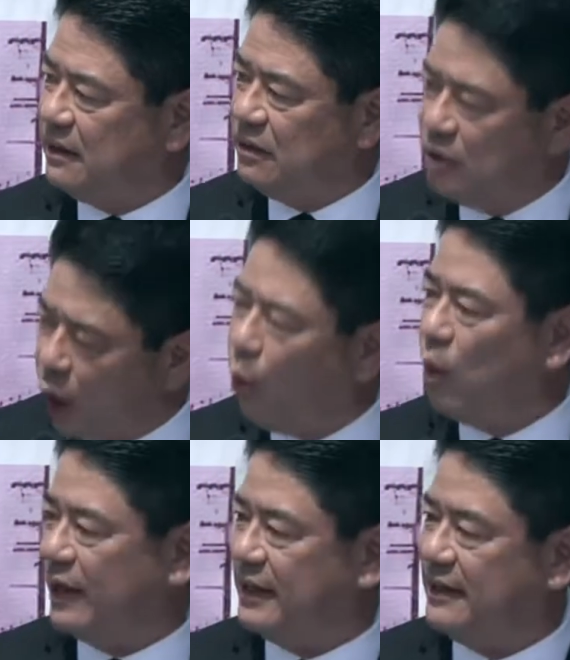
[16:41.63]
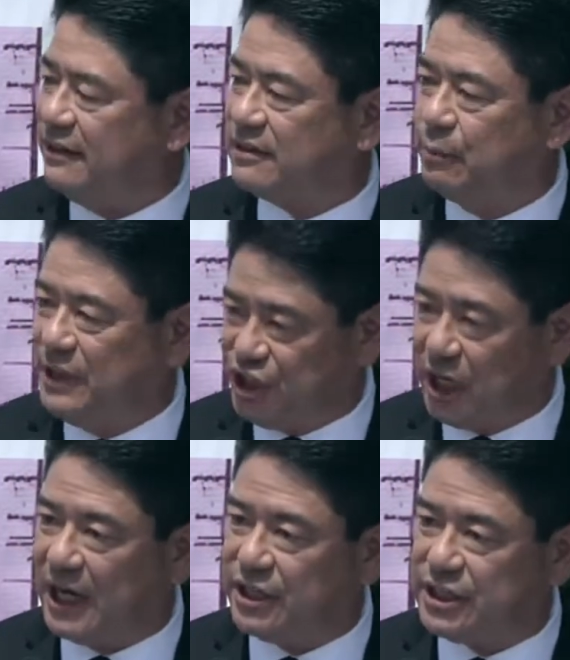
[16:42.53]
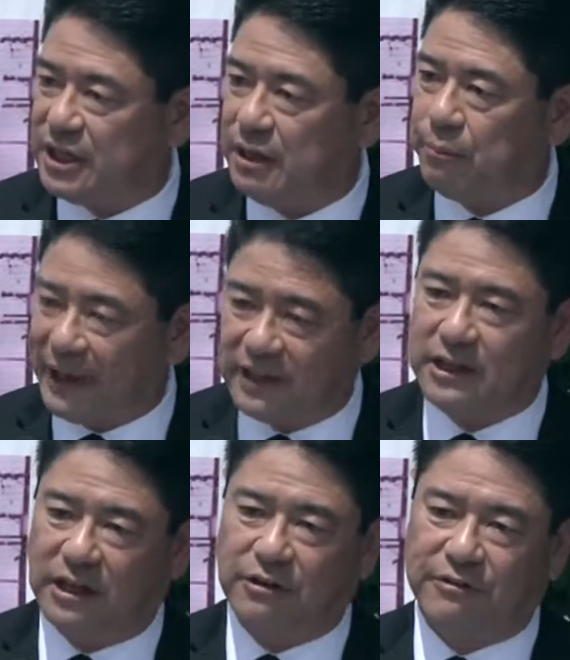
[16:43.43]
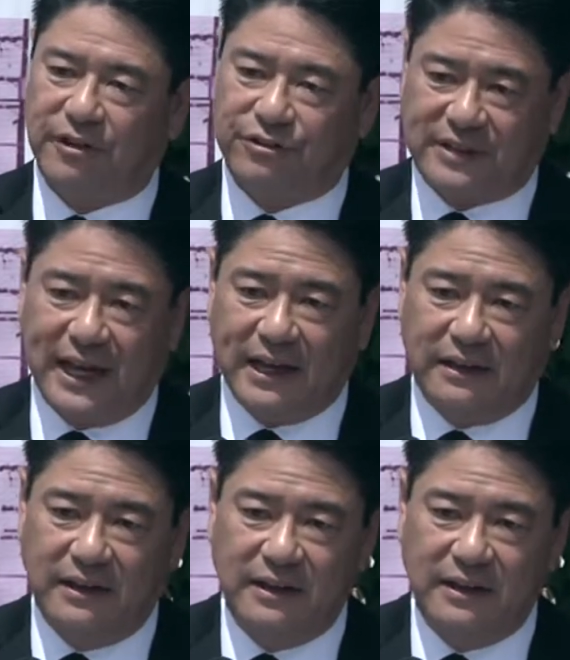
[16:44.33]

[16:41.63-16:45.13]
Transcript: no one is to be judged by the color of their skin,